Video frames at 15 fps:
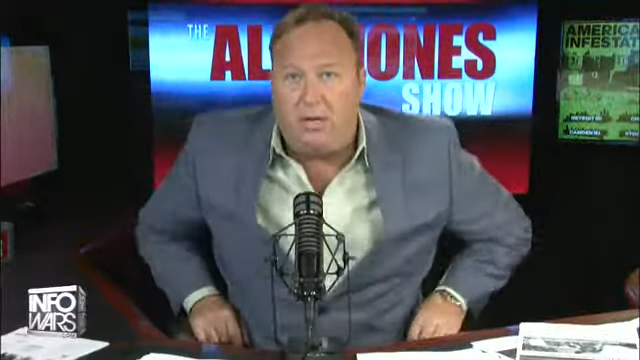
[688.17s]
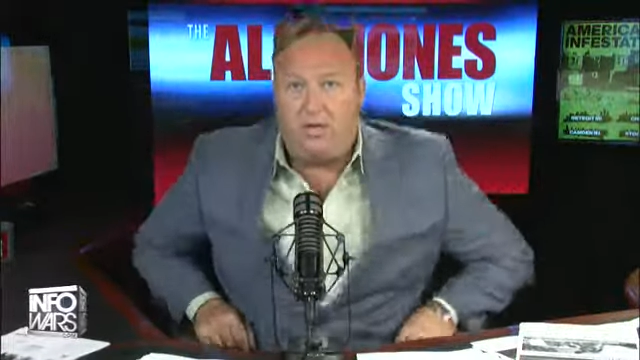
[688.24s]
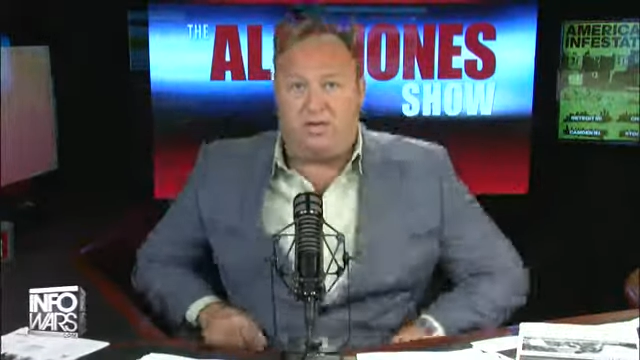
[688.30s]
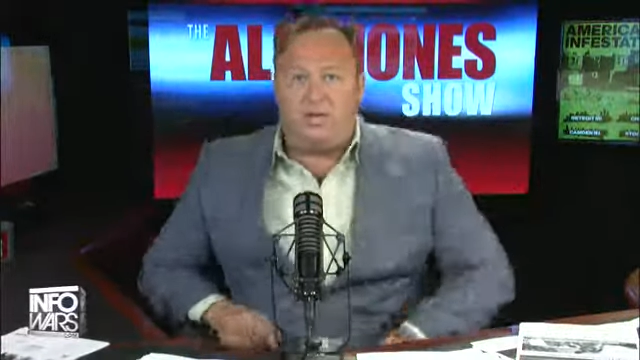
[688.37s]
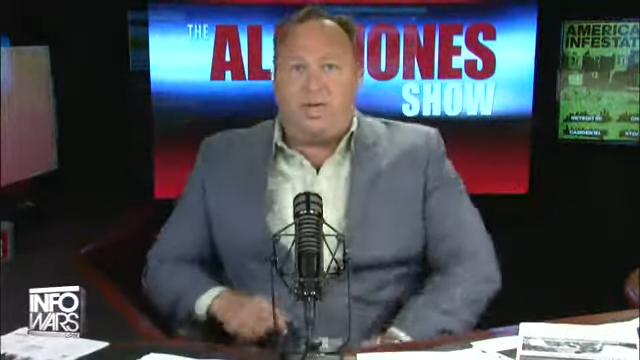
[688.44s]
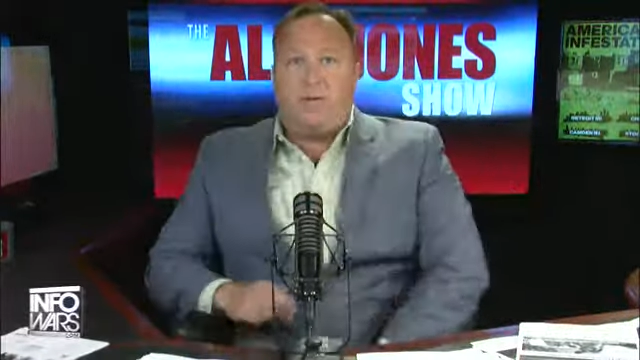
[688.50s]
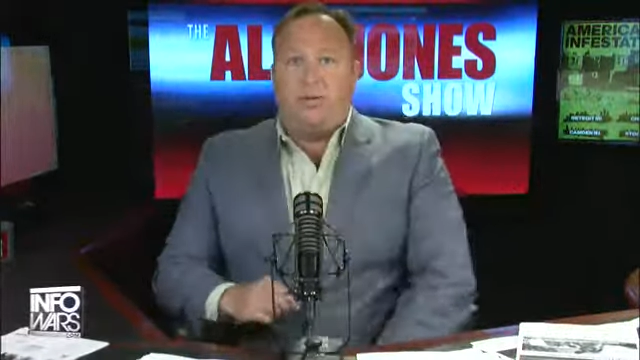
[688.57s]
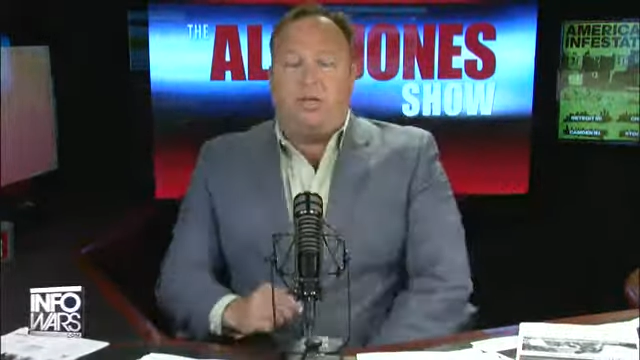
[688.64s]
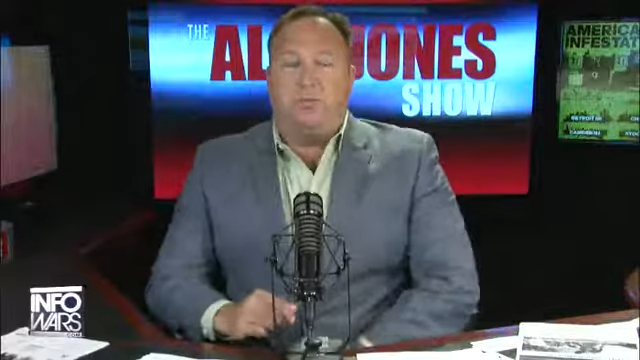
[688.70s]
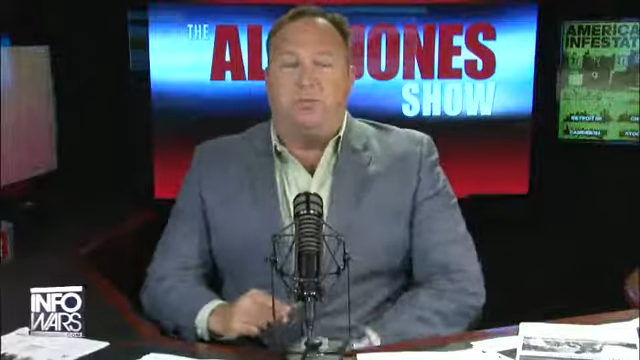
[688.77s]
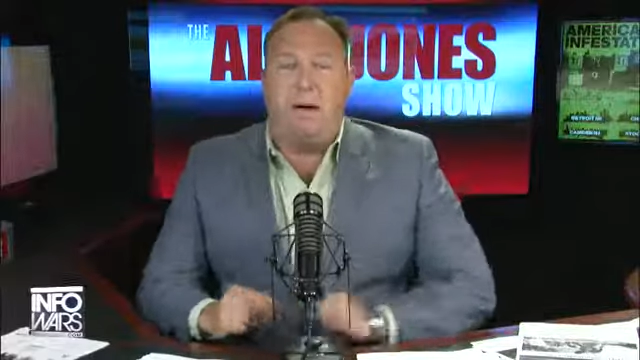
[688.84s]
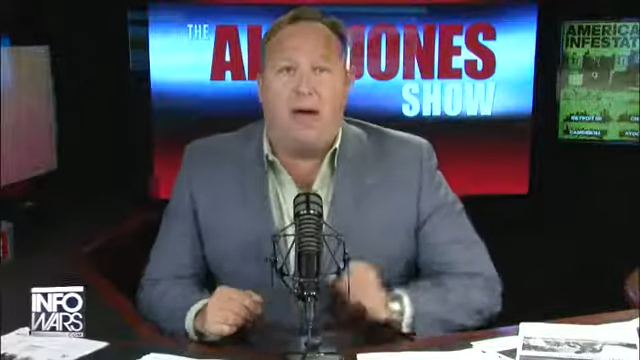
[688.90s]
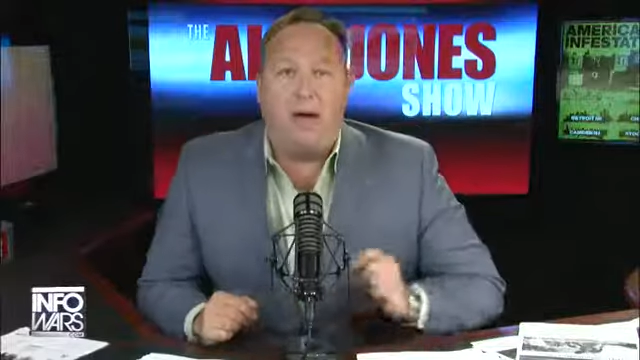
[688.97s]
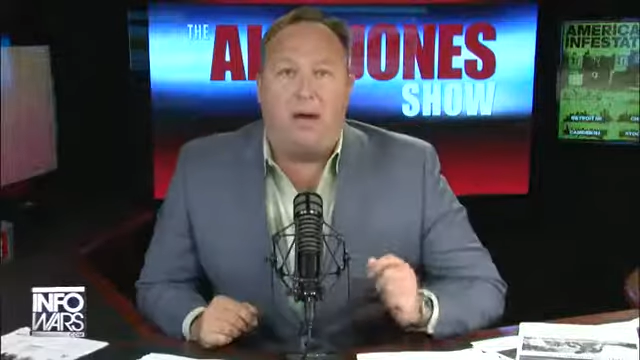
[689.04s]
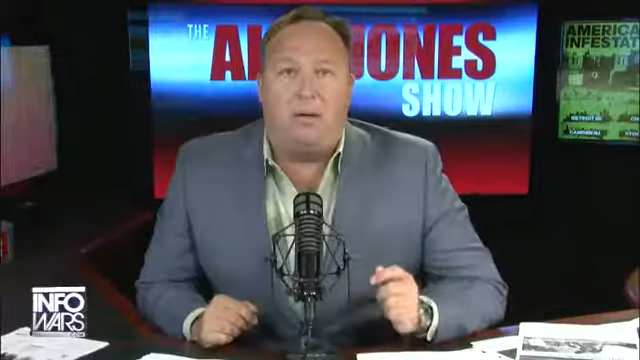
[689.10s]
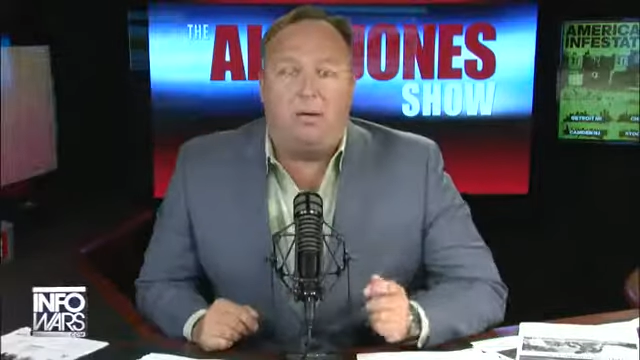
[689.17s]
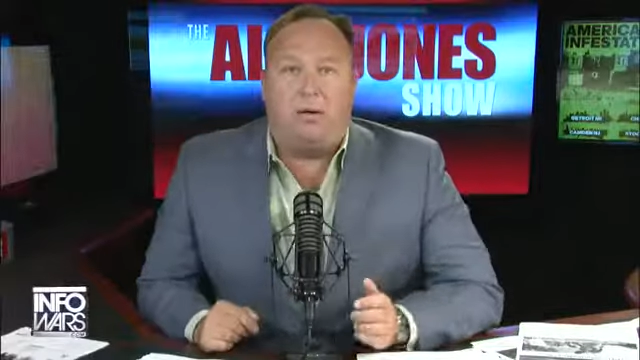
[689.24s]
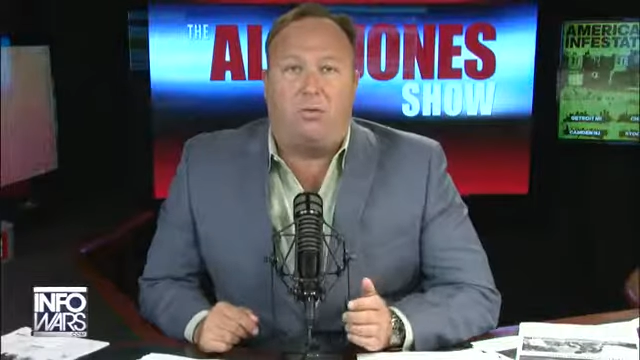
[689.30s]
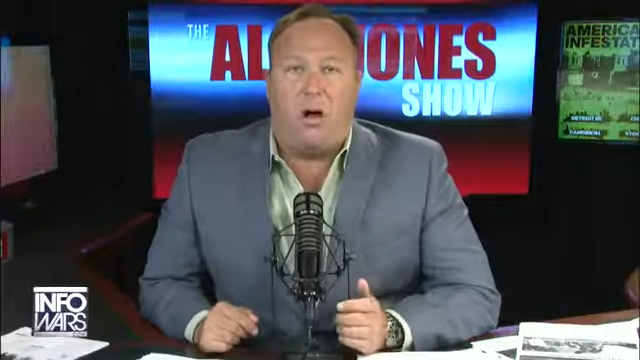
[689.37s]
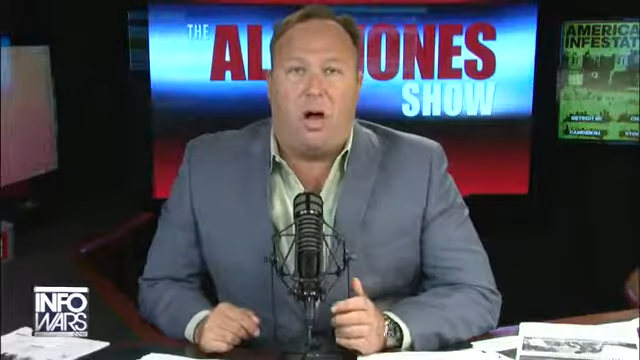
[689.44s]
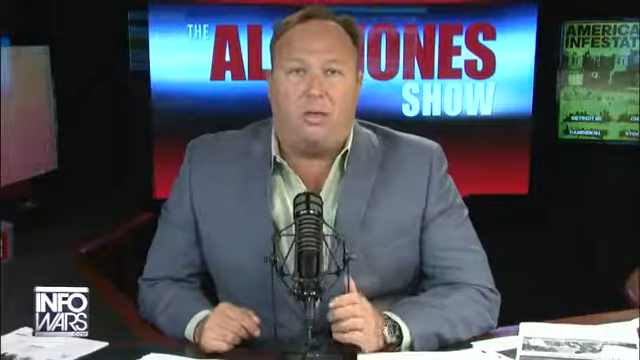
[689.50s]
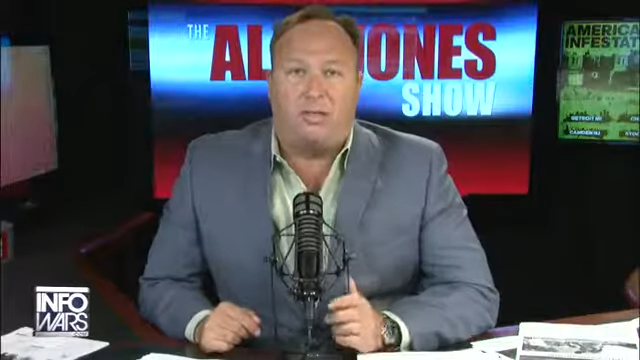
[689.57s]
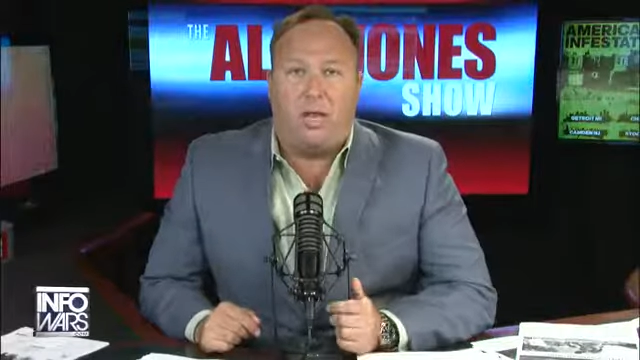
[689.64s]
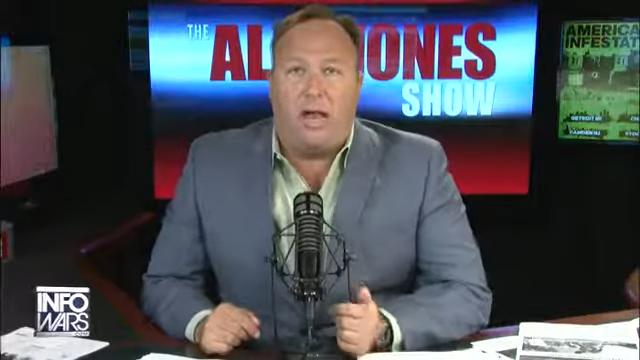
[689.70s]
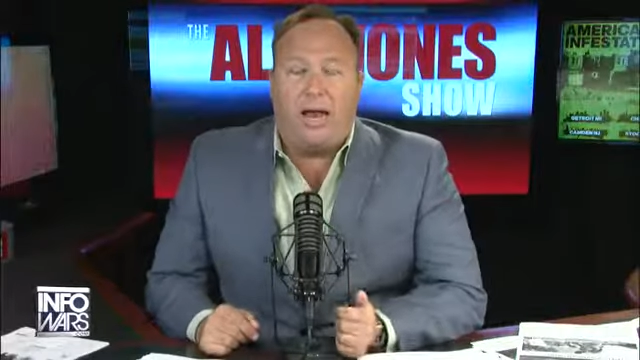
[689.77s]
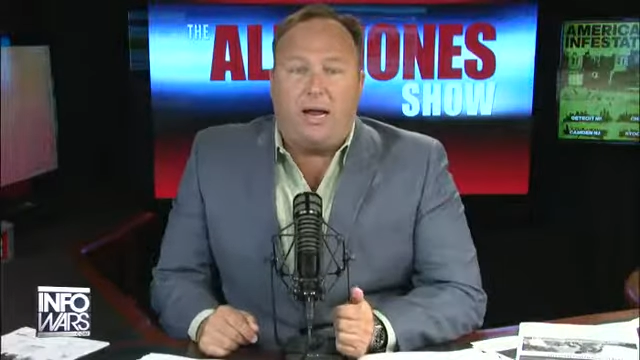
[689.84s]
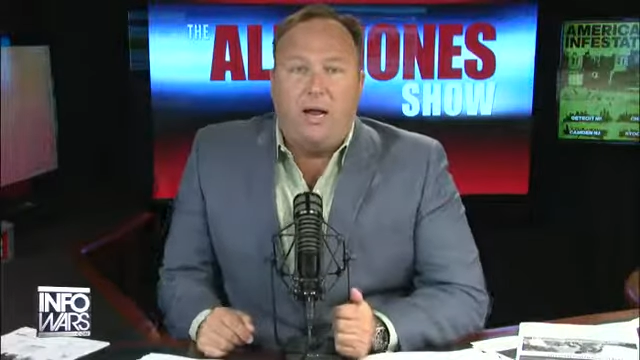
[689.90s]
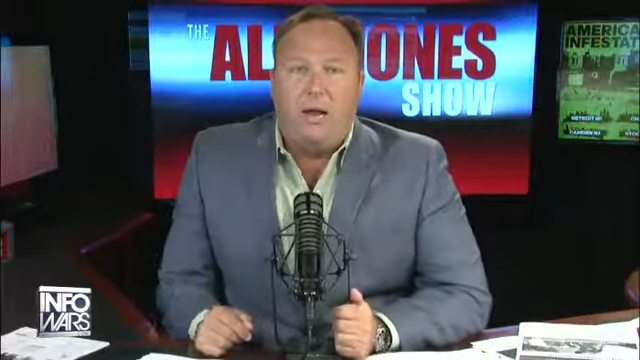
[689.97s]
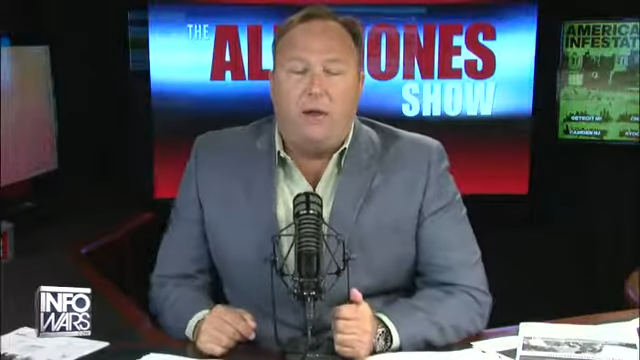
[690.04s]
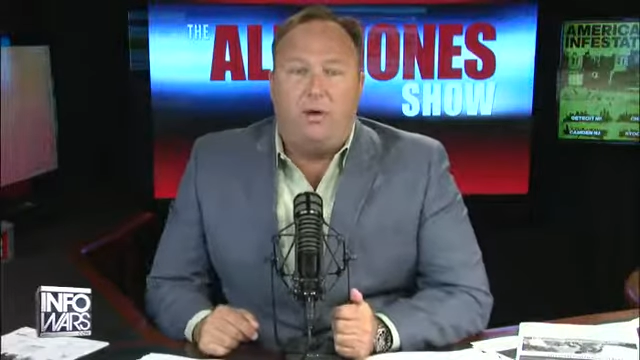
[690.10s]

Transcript: diseases might come across like